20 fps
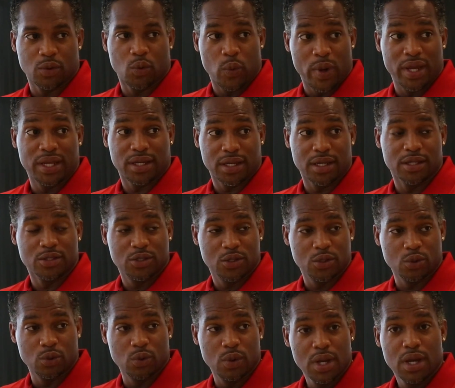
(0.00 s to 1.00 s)
that went
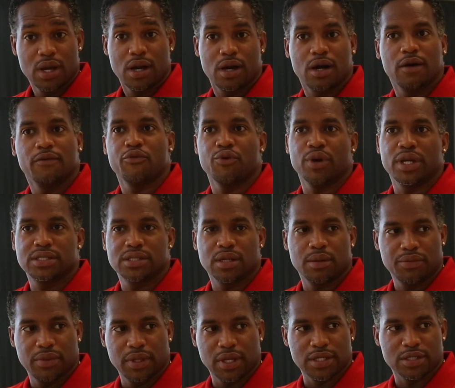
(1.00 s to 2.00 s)
into covering
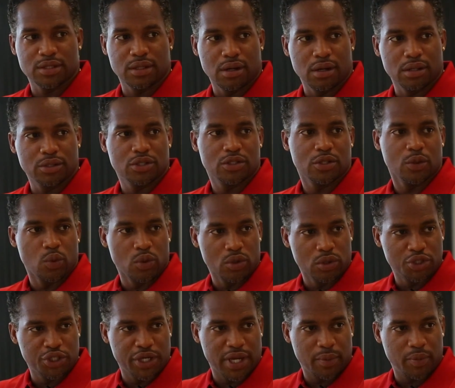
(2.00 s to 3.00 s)
something as large as the
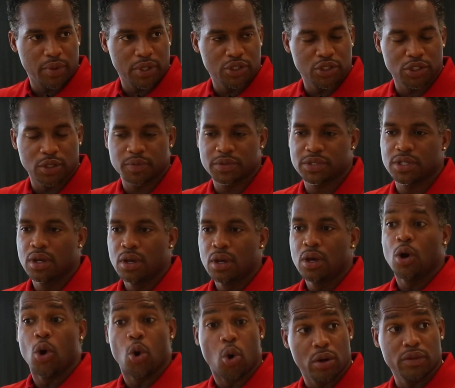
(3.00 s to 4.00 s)
World Championships
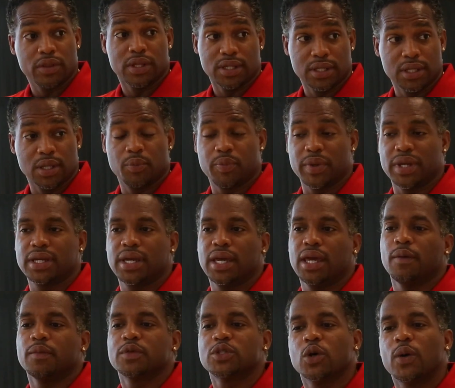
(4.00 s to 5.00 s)
or the Olympic
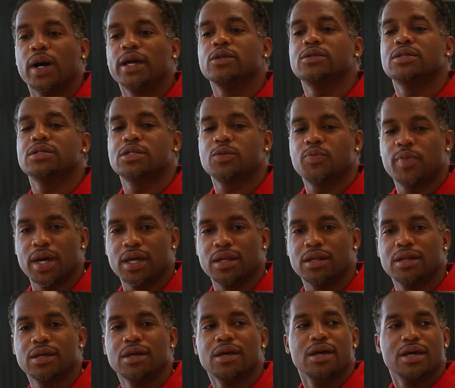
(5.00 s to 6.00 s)
Games. So I used to
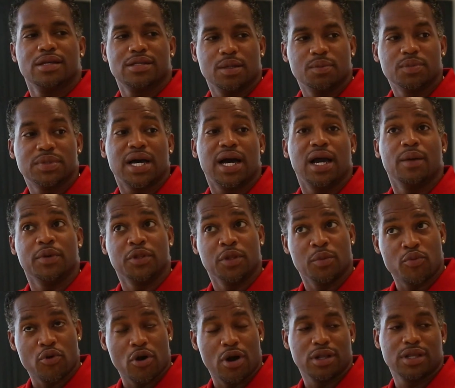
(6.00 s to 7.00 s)
spend some time in the
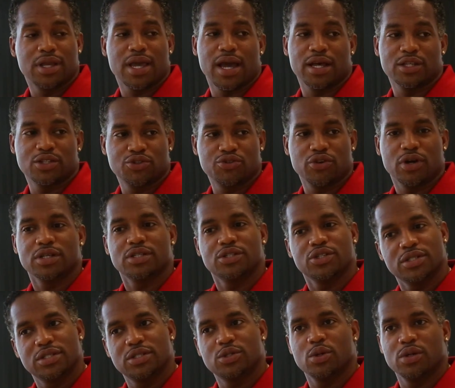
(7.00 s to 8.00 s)
broadcast trucks
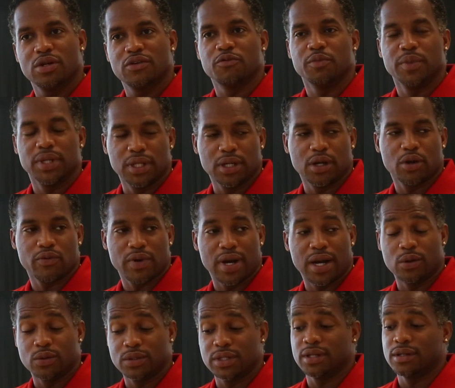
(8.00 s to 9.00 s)
just sort of milling
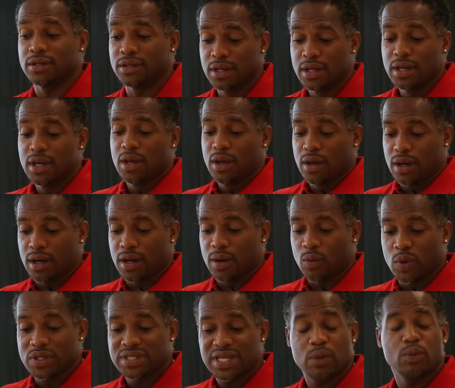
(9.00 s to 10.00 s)
around,
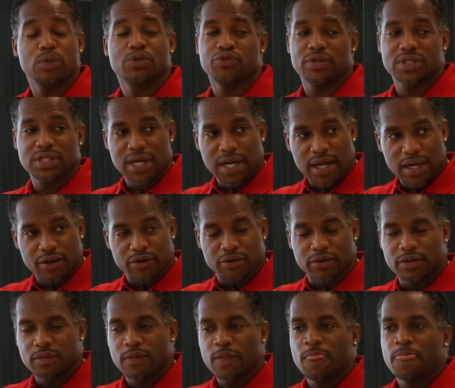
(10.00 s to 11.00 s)
and once I was
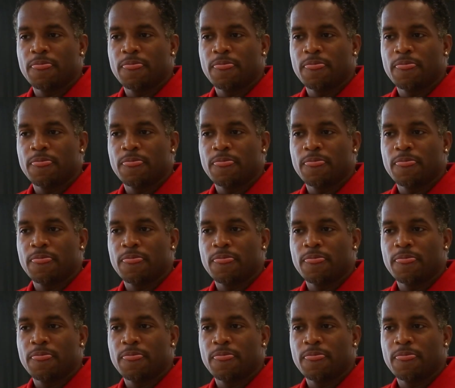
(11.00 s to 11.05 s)
retired